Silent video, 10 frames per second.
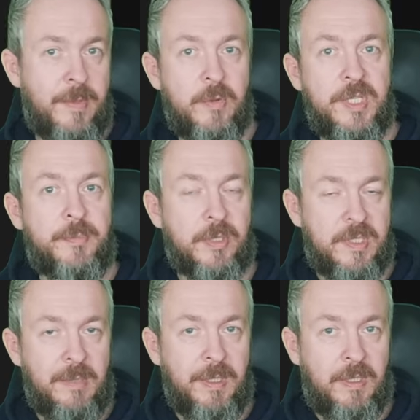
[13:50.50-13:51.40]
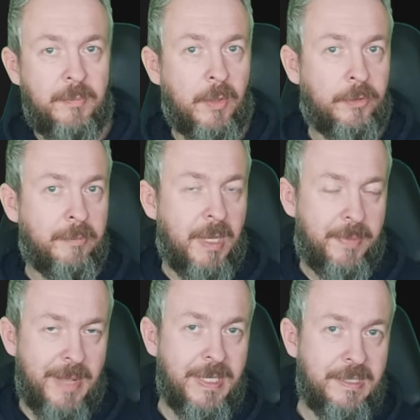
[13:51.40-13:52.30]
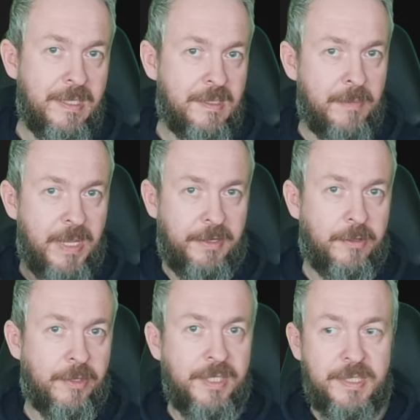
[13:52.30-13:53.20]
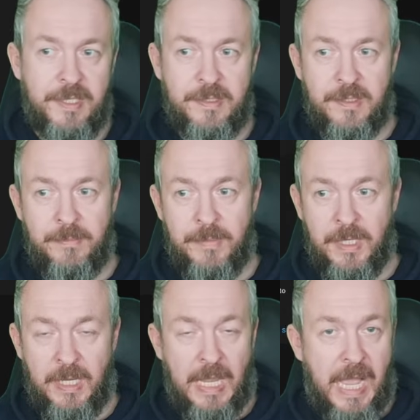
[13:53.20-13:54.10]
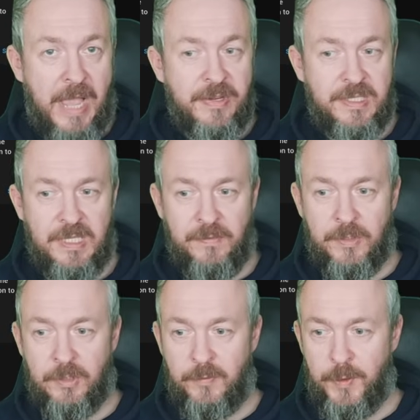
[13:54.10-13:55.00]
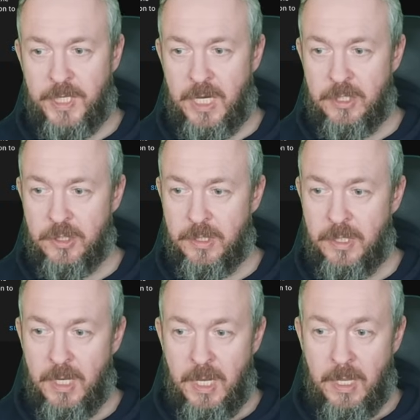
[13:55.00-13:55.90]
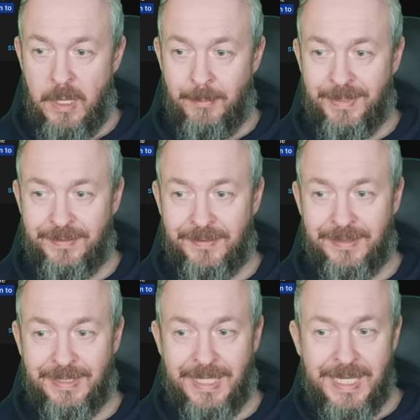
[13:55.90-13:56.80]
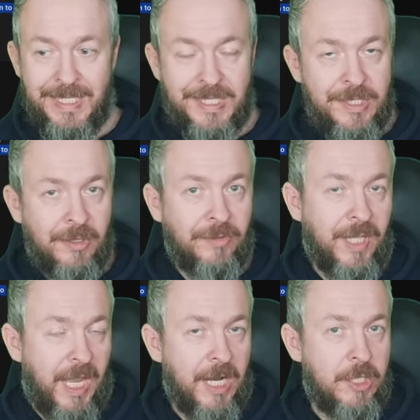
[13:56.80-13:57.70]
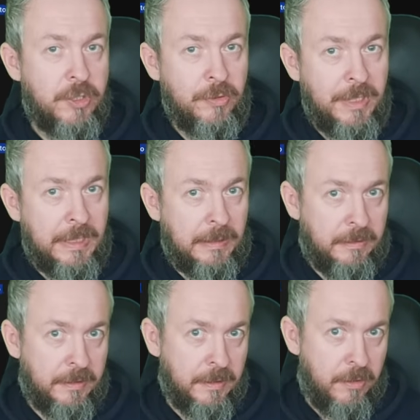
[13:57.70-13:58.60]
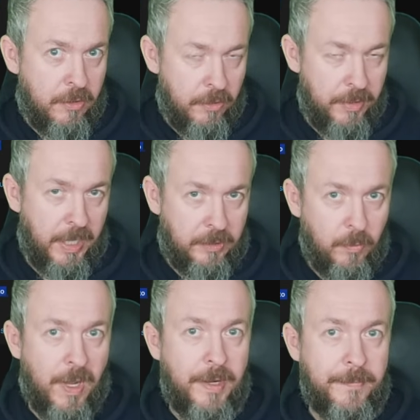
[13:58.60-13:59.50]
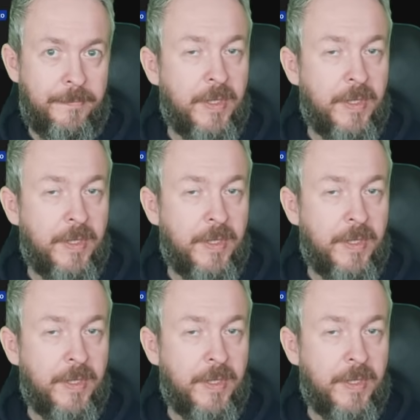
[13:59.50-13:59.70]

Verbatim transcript: I'm using Proximity both on my primary system and recording system, I received the notification. But it's not actually the correct one.